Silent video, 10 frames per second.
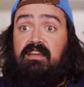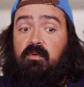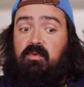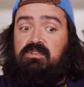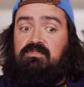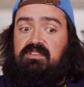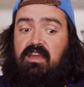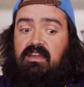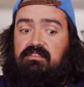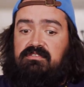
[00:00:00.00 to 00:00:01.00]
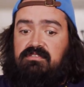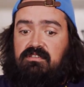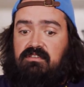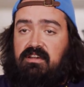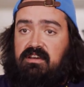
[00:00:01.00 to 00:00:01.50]
And when you take
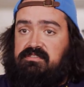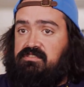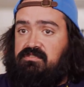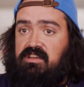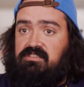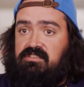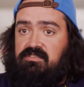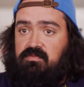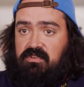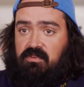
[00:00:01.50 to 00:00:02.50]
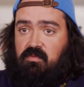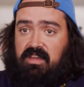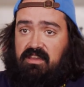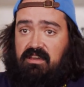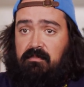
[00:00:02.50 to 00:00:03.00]
certain concentrations when you're
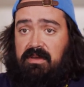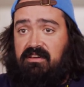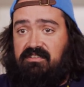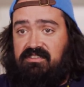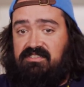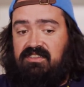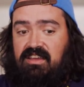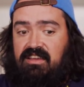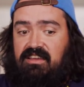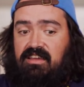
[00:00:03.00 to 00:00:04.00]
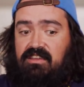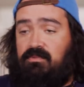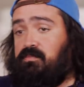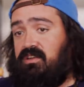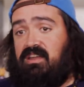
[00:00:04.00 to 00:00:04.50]
weighing out powders and
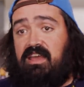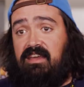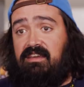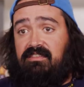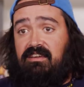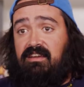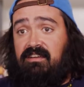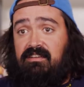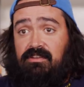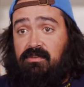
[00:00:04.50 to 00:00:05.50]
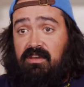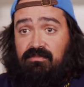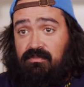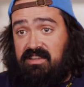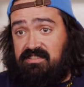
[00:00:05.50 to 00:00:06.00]
you put an A in there and you
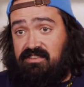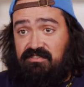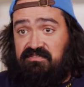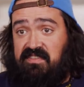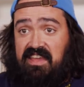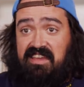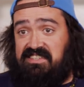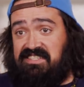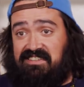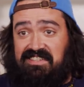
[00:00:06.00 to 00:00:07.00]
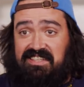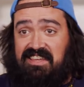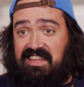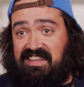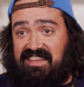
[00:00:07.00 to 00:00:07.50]
have residue from the A still in the
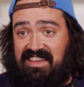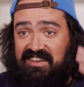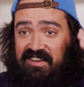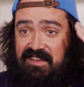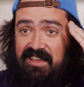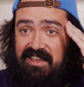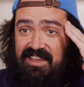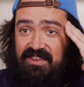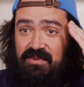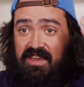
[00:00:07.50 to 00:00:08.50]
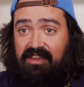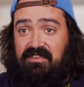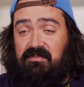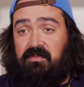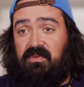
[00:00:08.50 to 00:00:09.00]
container and you have
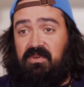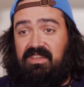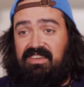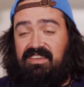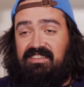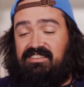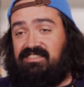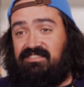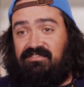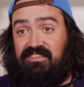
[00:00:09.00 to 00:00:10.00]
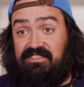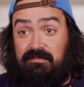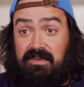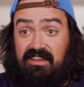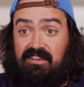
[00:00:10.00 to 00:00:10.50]
an employee that just fills
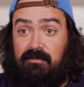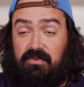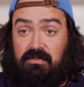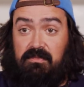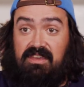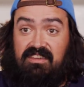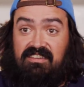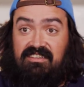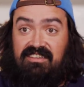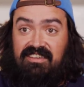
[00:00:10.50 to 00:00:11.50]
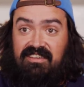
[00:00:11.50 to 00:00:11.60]
it back up with B,